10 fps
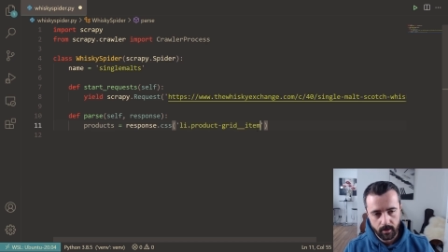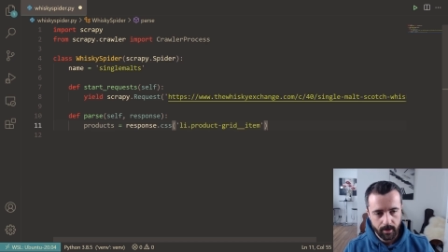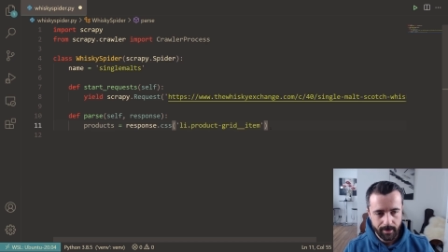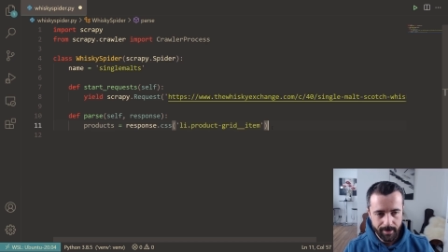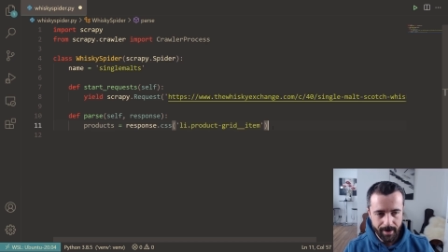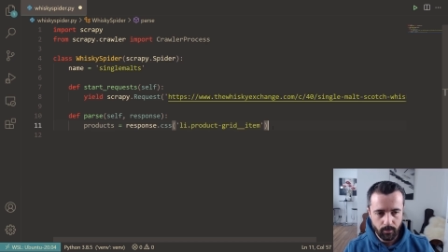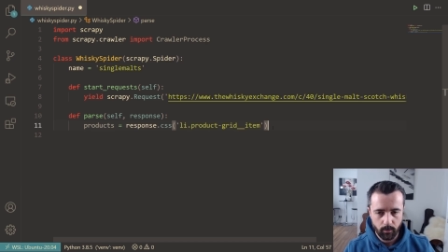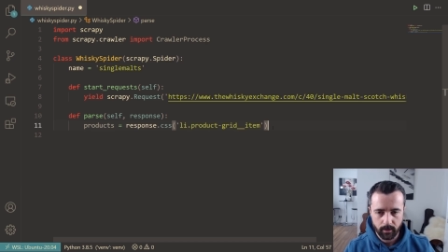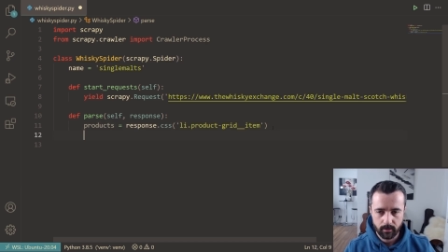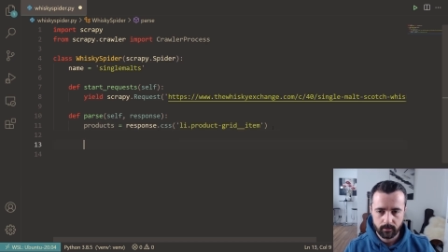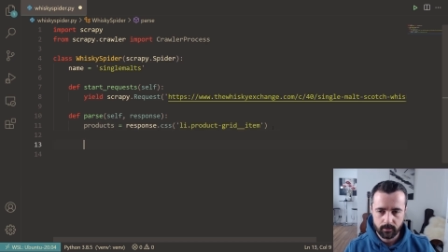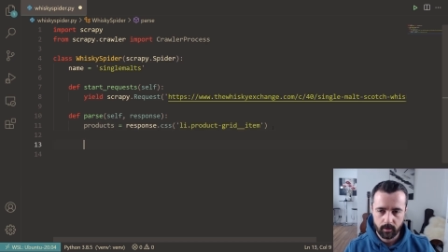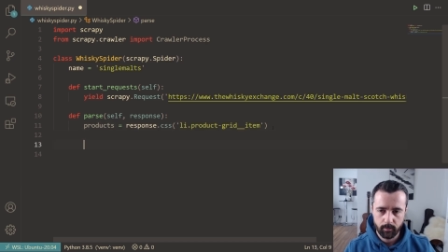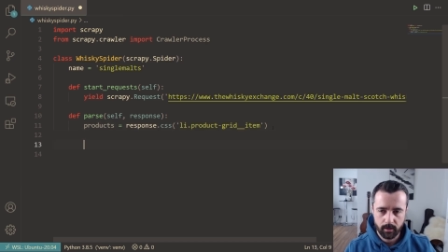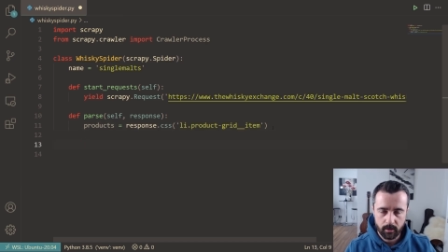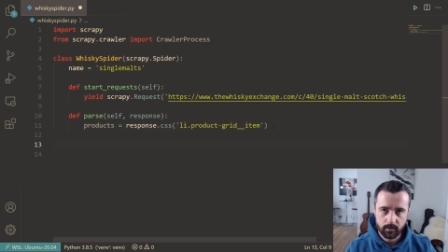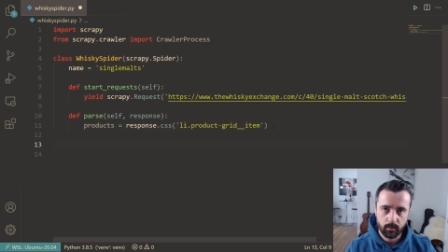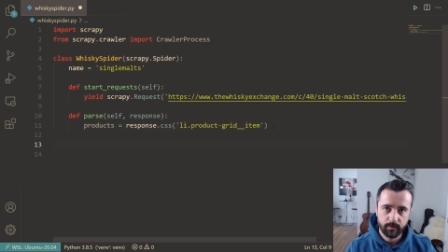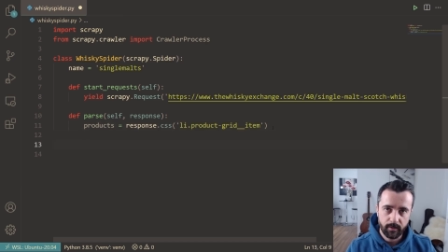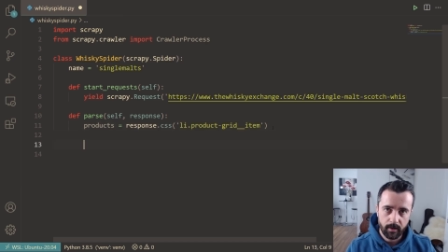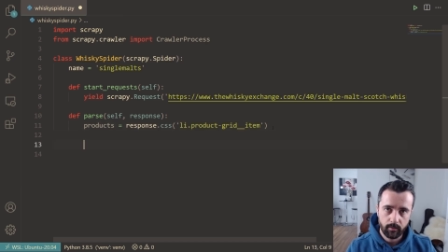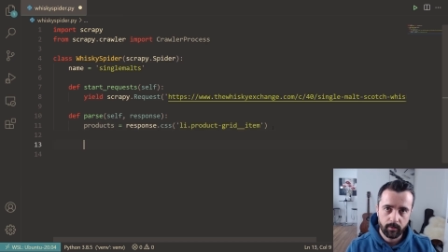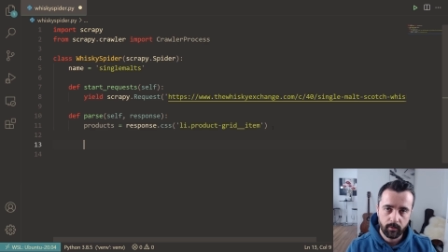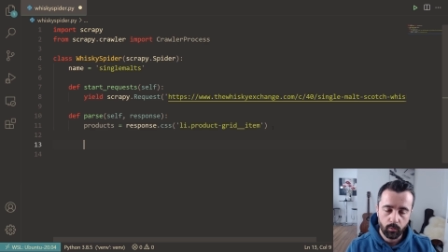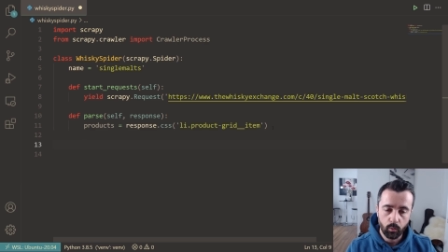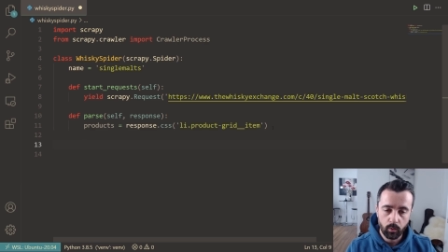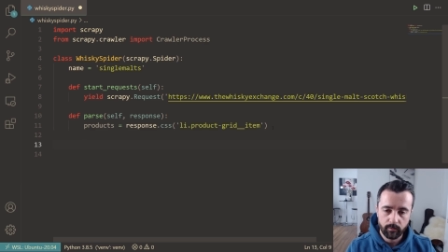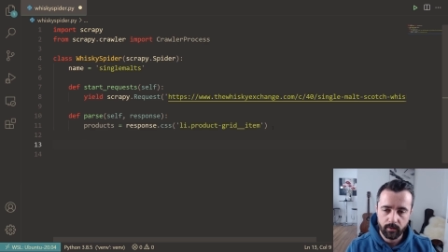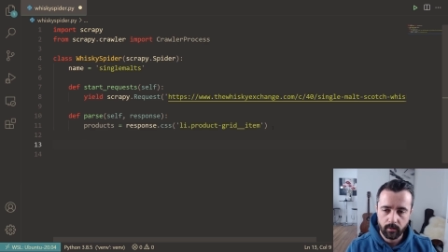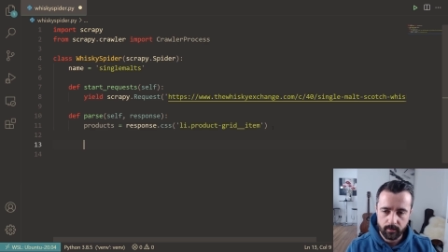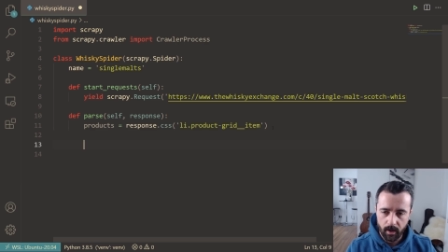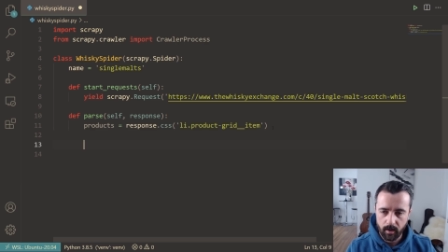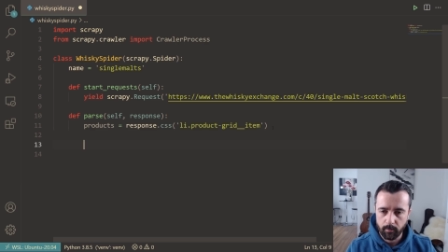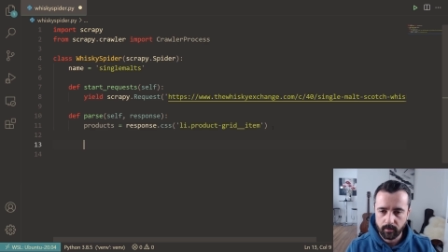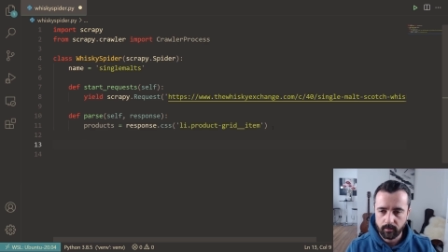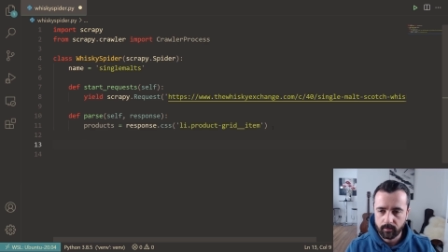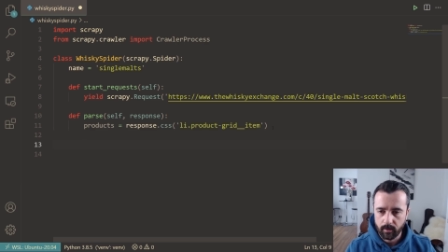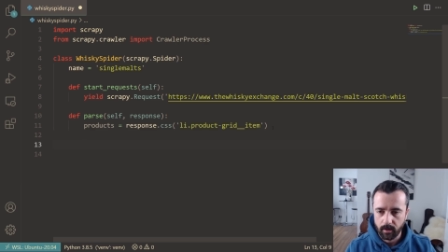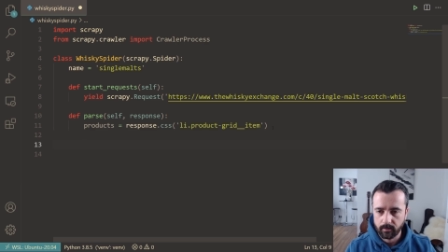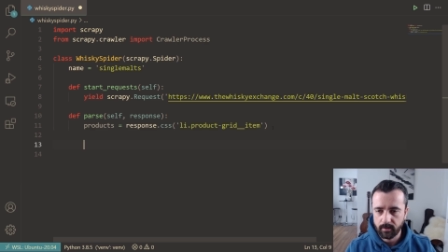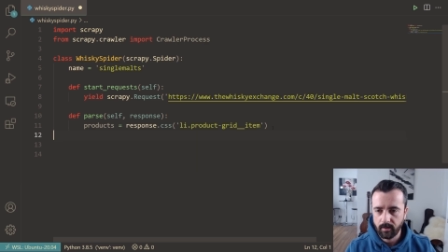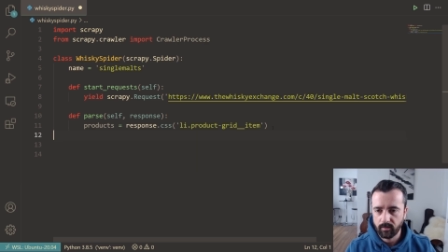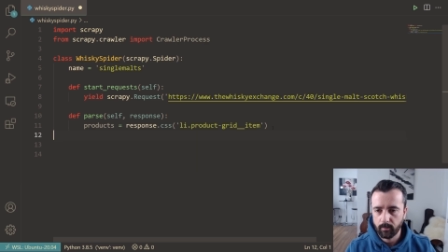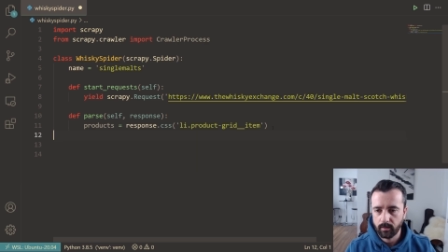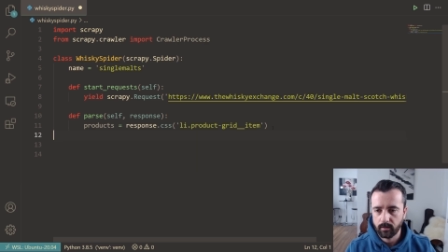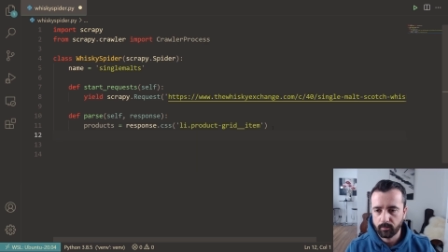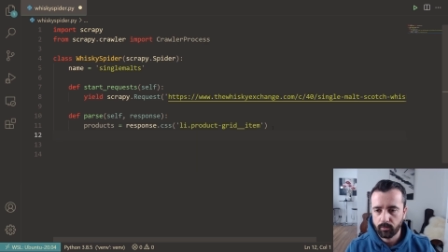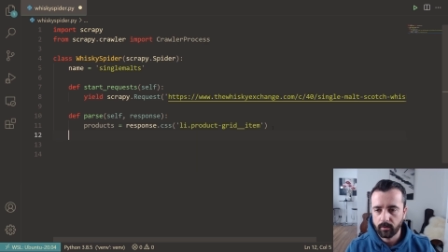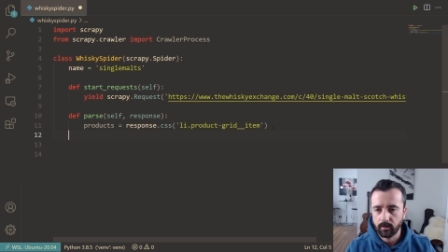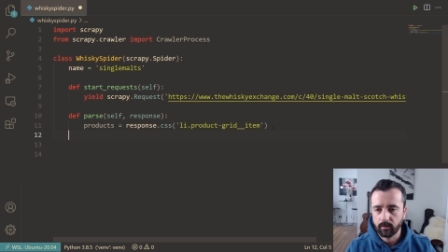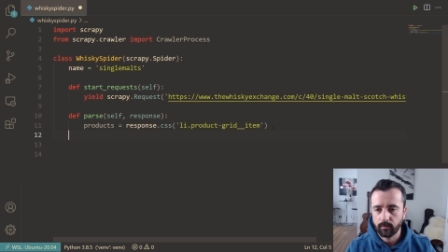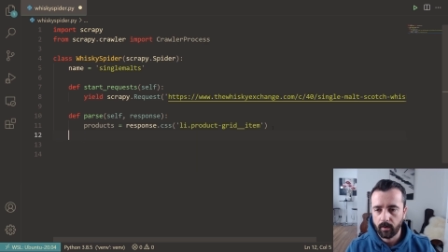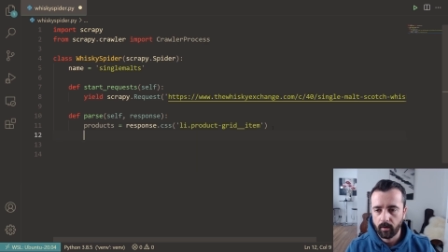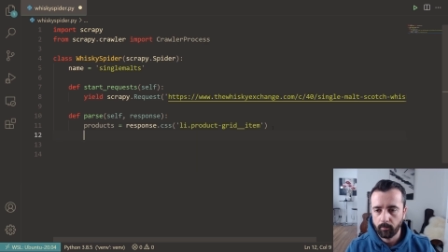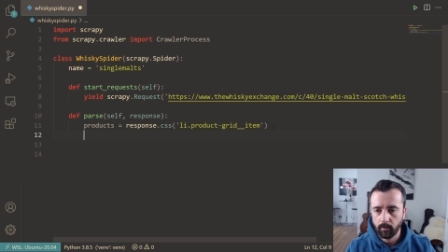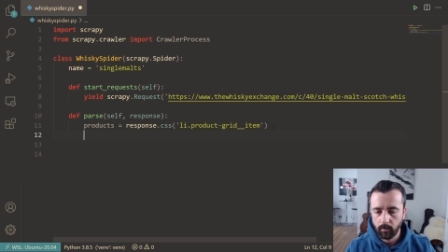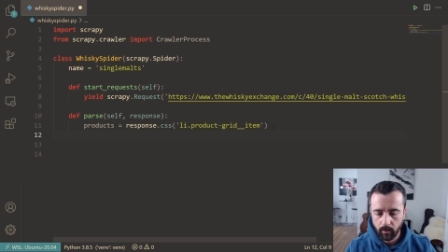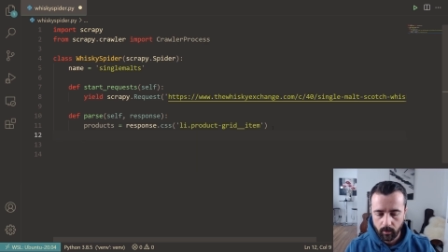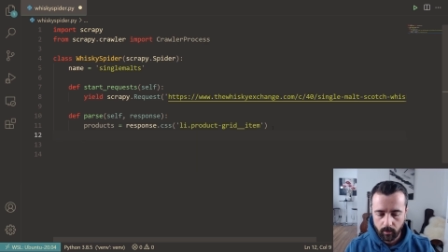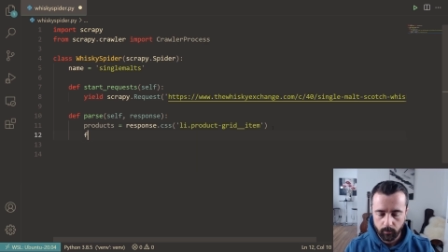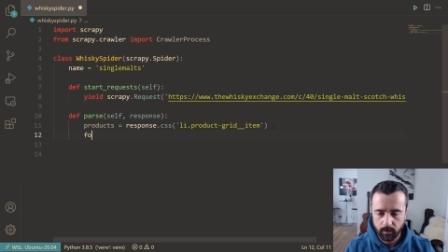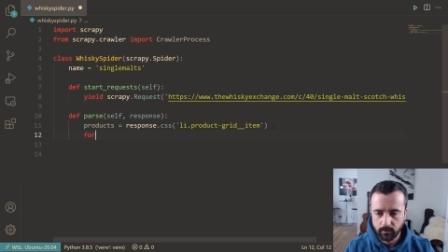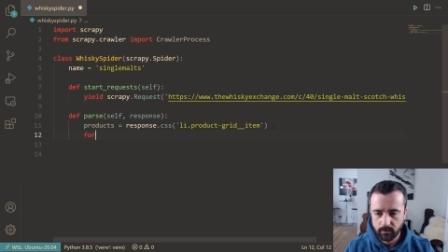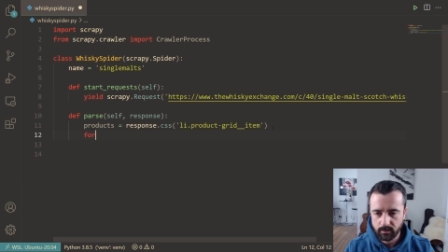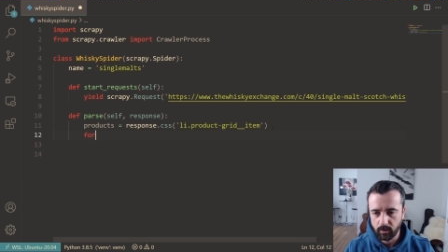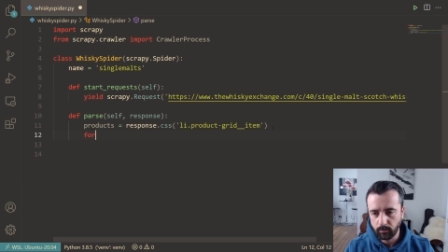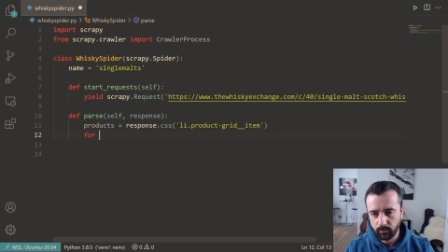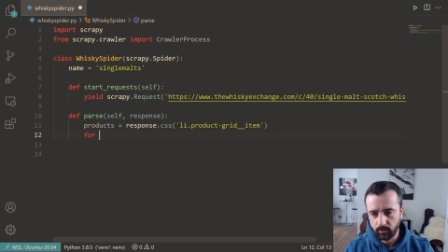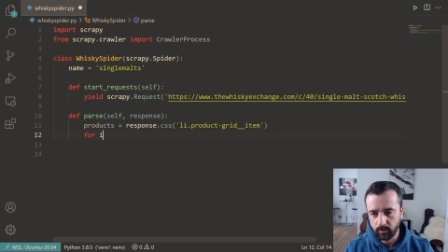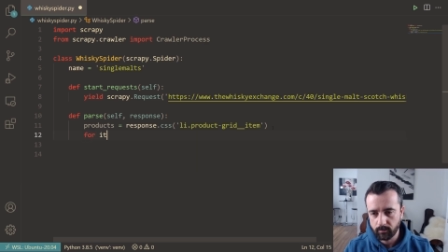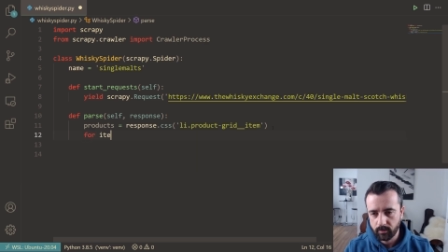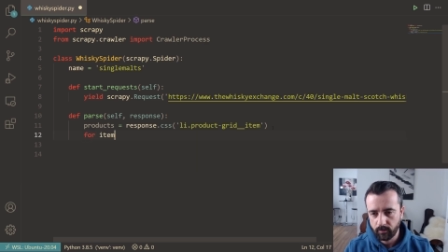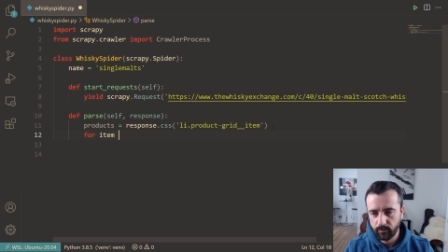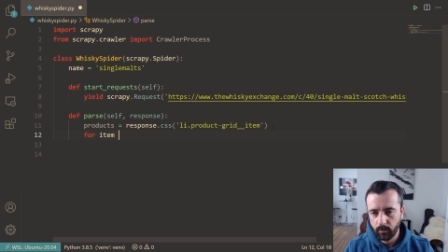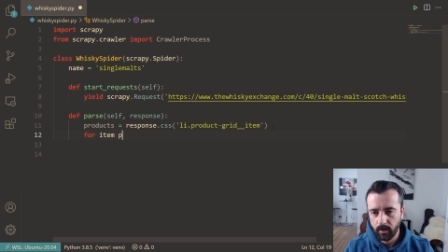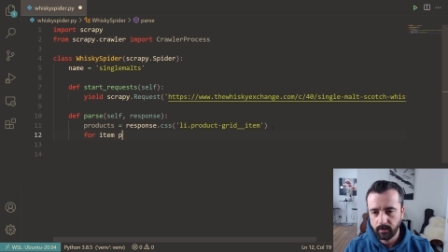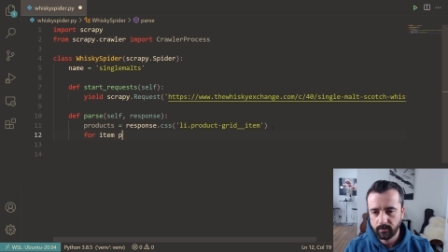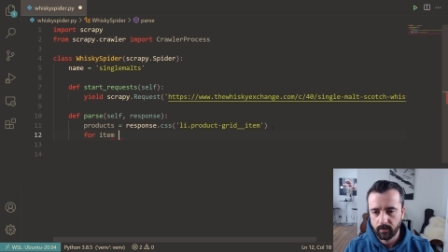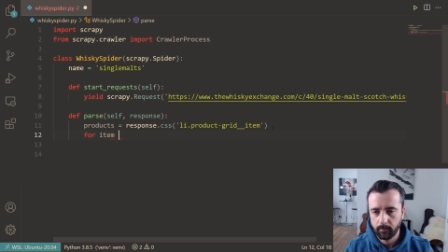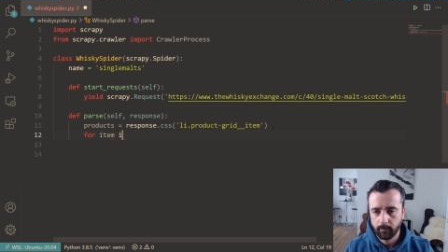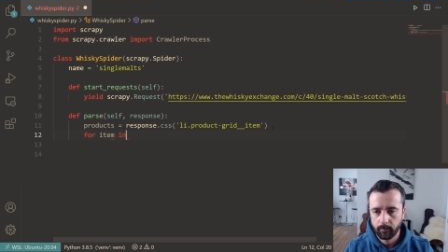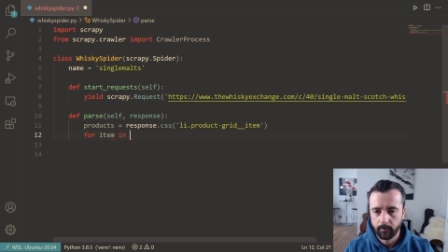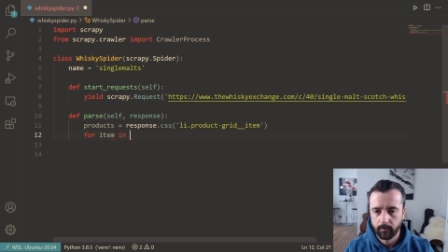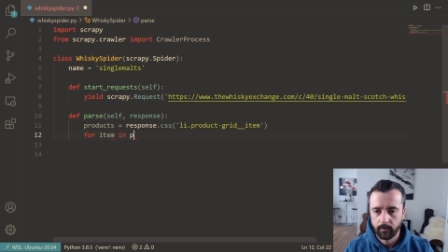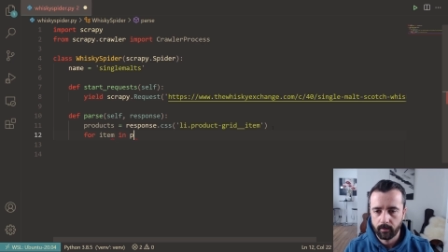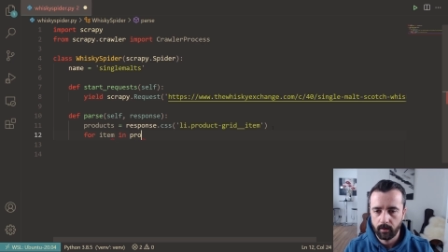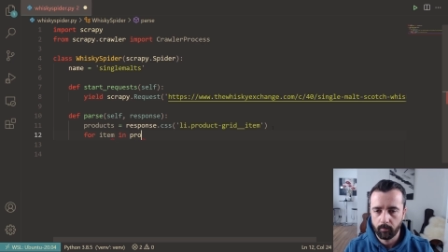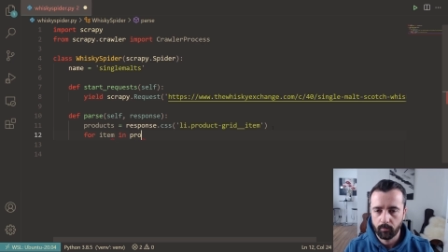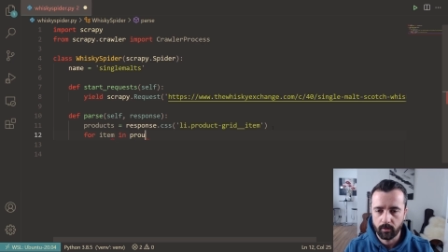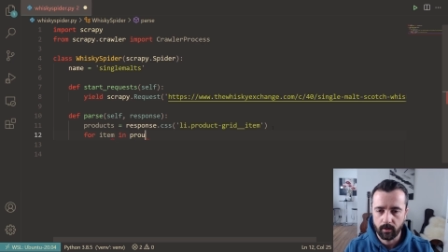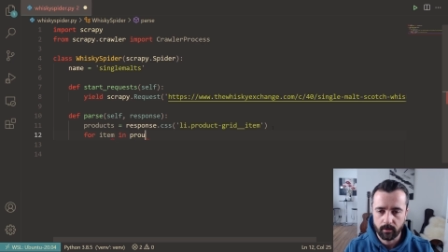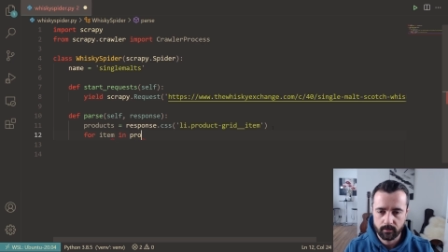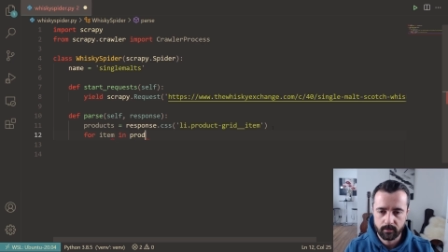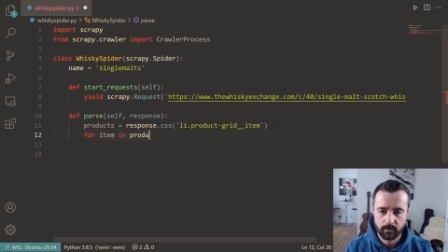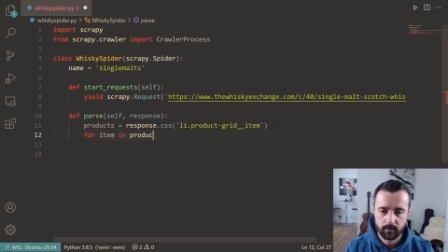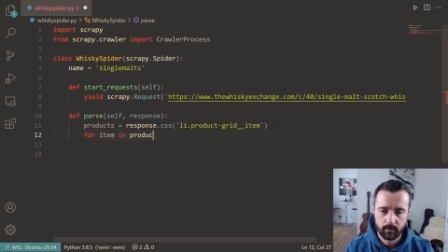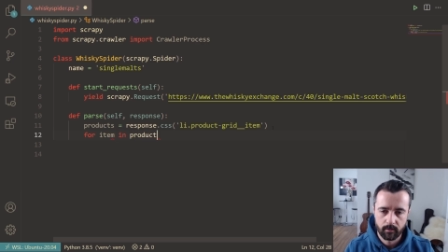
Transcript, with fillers: And now what we can do, because we found all of those elements and save them in this products variable, we can just loop through them. So for item in products,